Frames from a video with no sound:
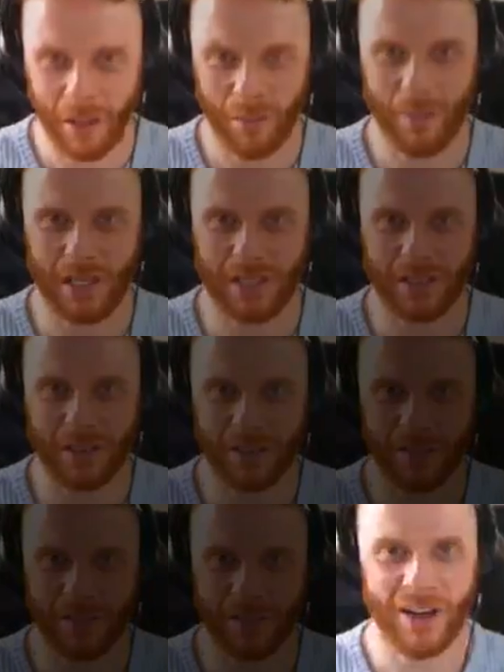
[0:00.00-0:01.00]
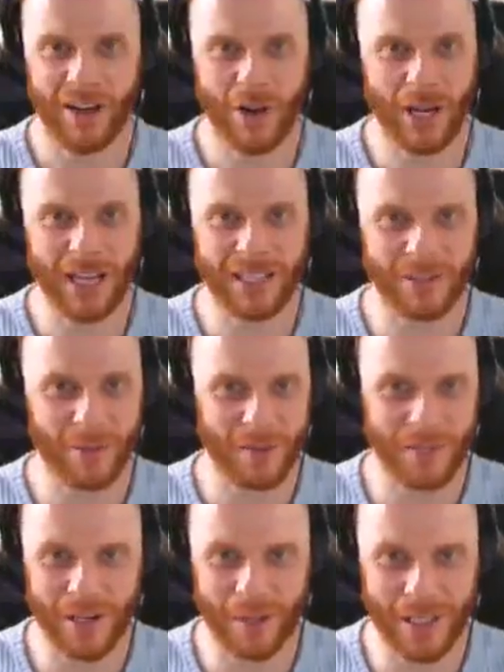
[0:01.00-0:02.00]
Best of luck. Okay, sometimes
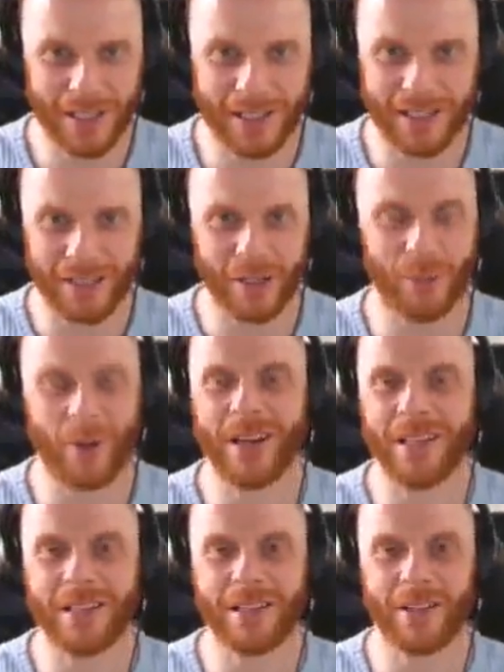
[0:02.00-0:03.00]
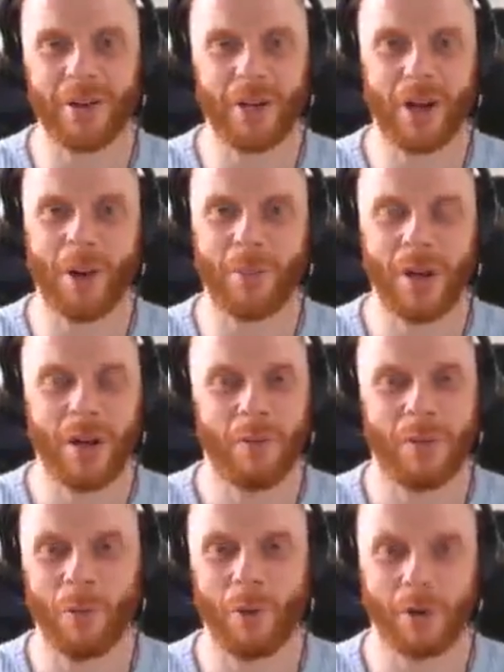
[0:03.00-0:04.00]
in your business, your prices are going up
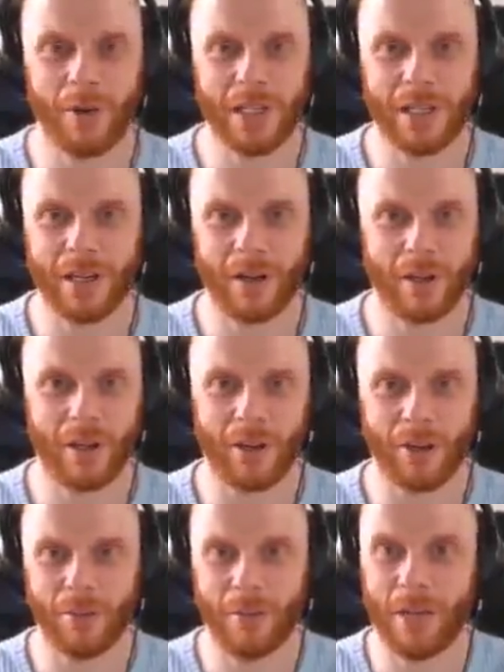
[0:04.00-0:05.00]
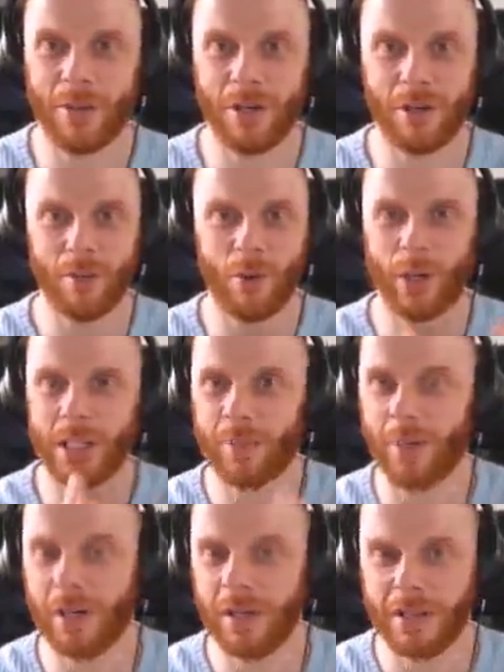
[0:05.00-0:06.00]
for one reason or another. Maybe you're more
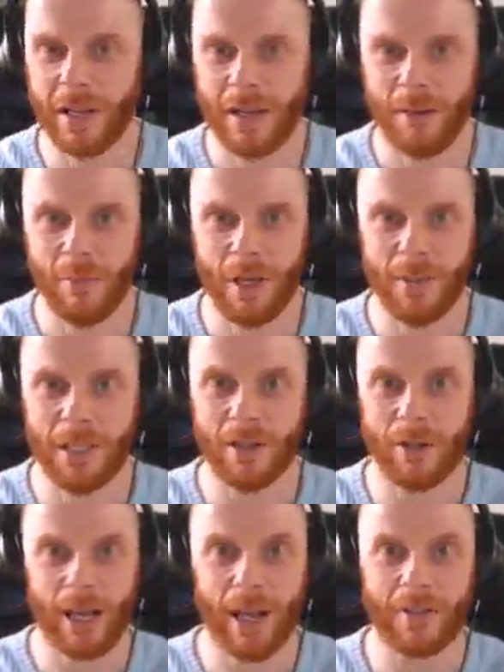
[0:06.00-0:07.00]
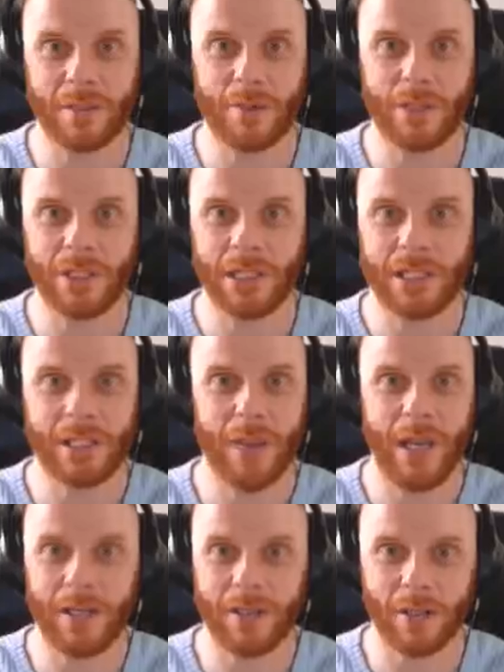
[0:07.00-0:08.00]
experienced, maybe you don't have as much
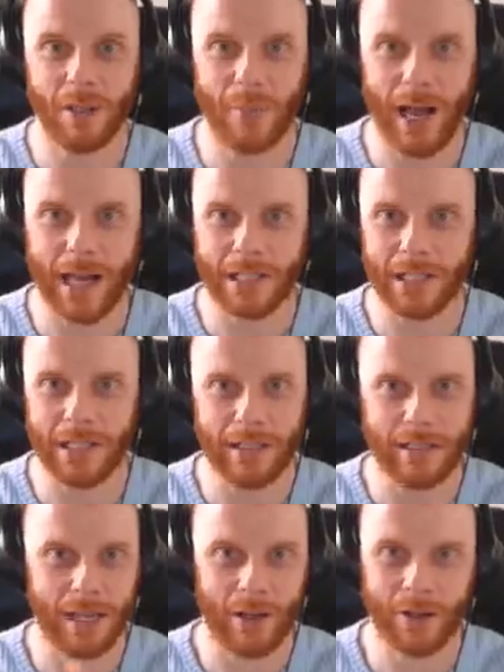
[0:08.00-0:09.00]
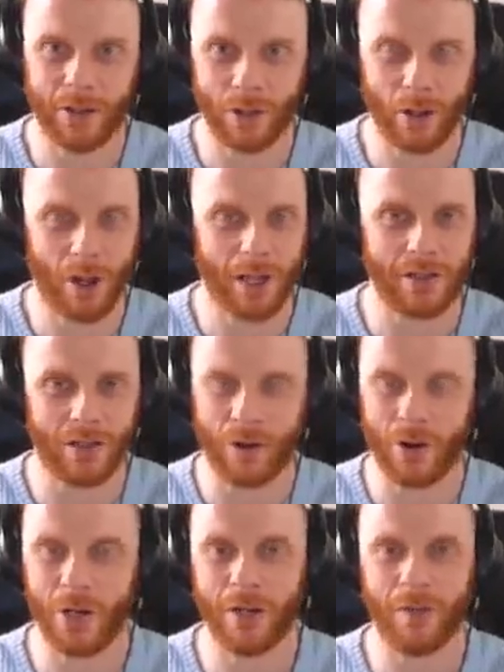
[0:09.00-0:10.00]
space or capacity to take on new clients, you're
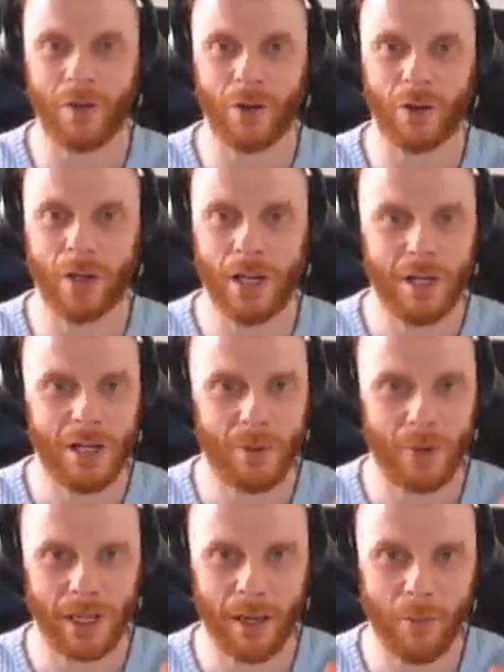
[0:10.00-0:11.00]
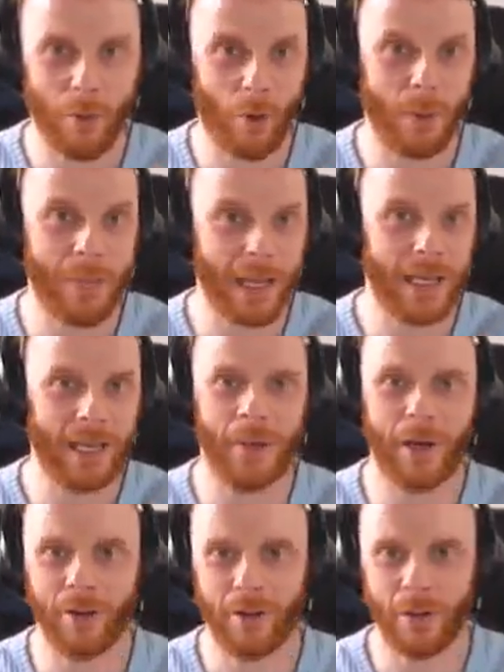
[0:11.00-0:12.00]
already full, you want to get more picky
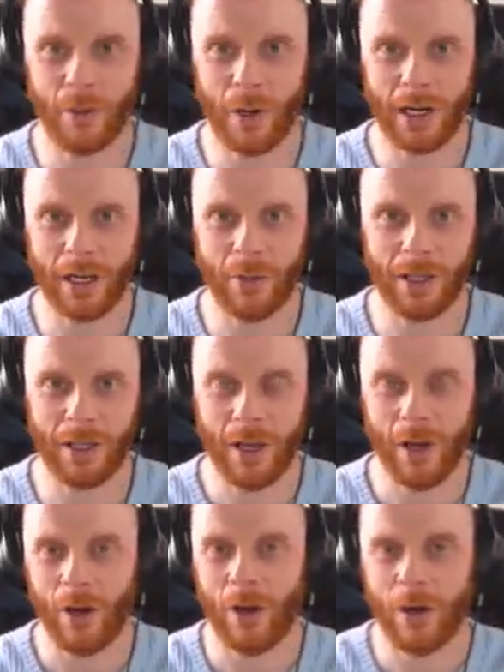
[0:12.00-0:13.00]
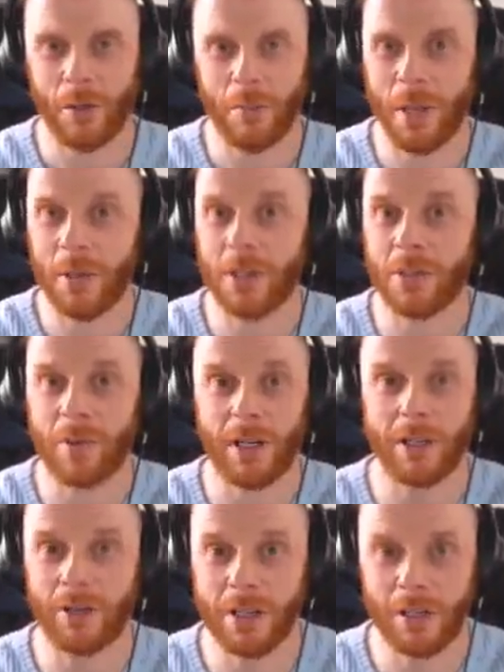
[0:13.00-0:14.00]
about who you're working with, or maybe you just want to
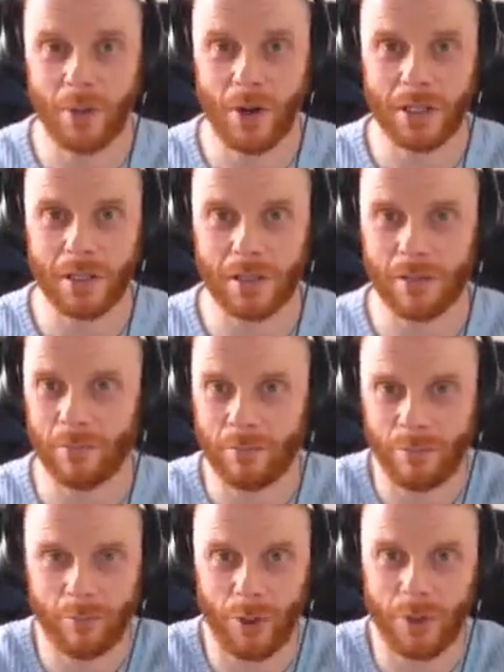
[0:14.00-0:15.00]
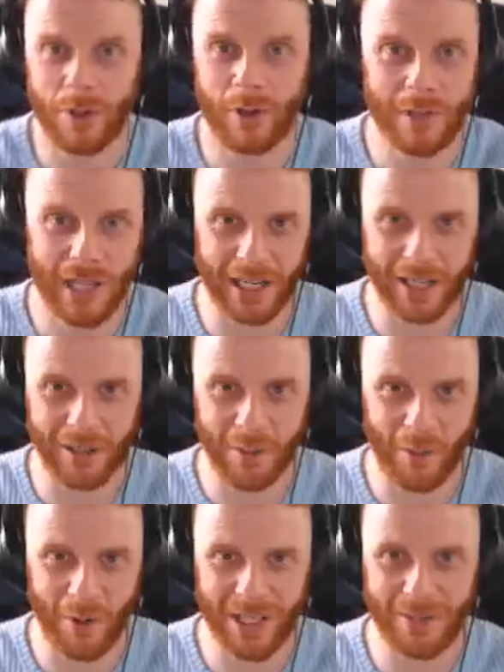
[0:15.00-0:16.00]
increase your prices. World's always getting a little bit
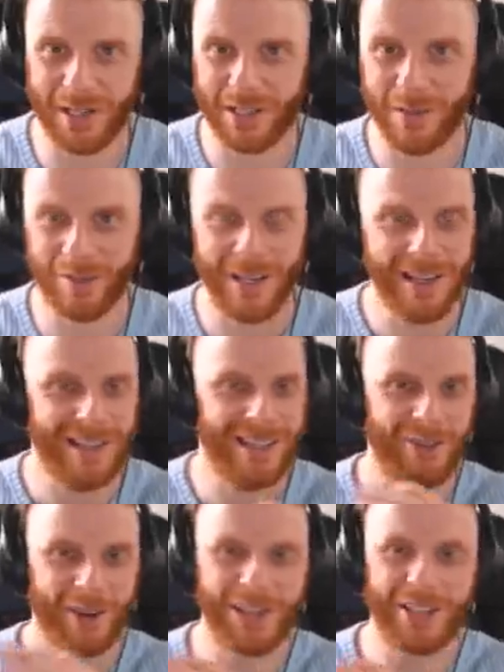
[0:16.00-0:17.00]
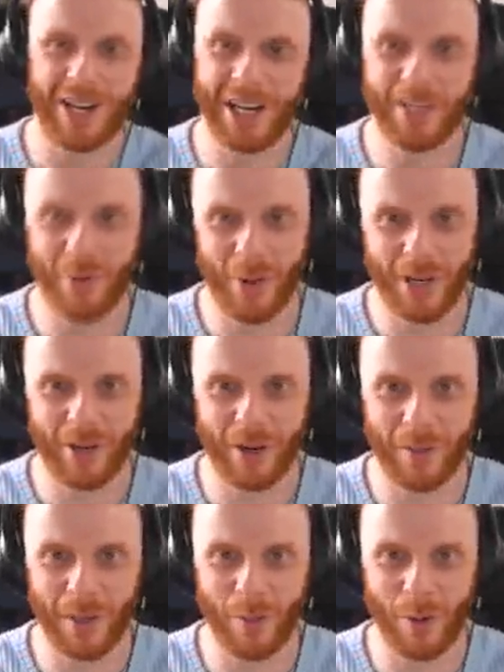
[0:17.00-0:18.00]
more expensive, you want to charge more, you want to
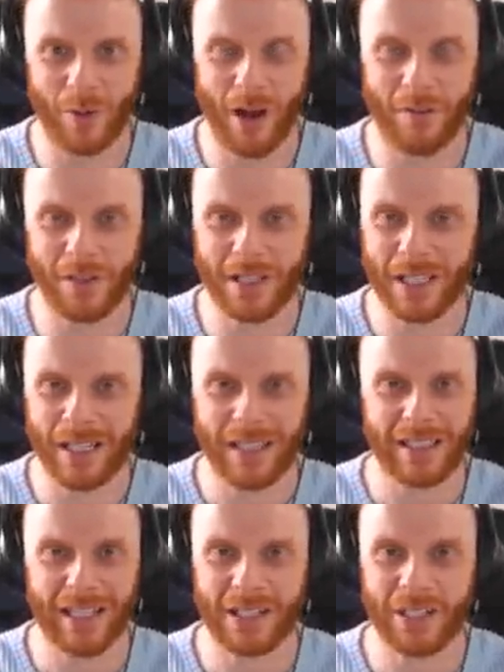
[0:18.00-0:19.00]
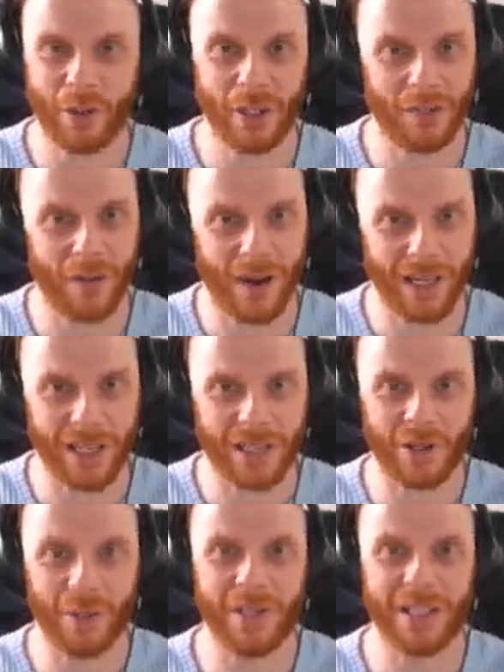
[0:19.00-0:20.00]
make more profits. That's totally fine, it's
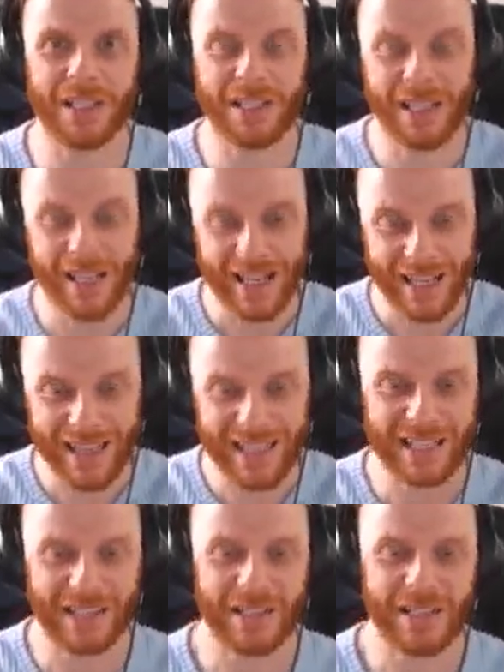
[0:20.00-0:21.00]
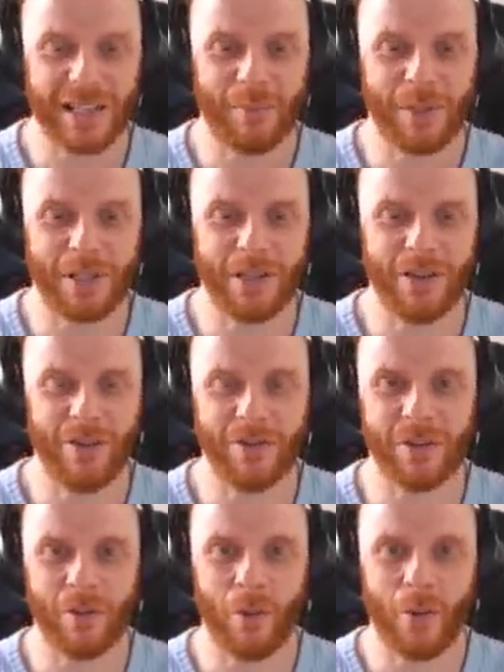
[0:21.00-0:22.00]
your business. This is the template to
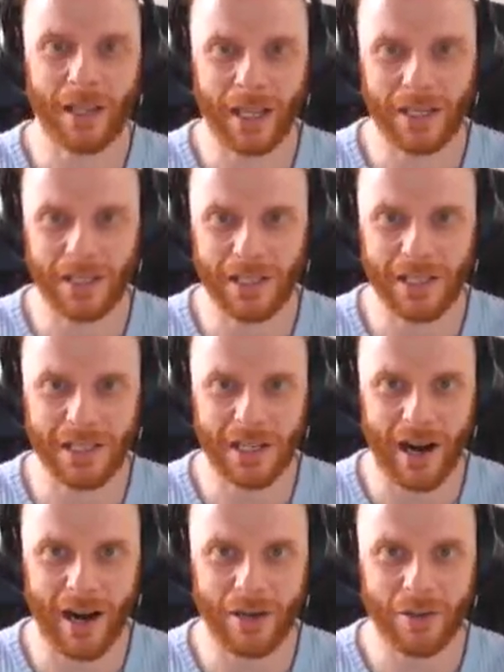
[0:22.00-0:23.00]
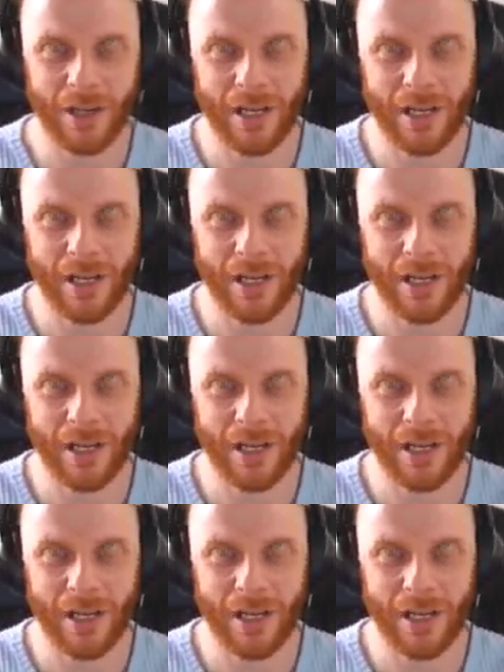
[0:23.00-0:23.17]
use when that is the scenario,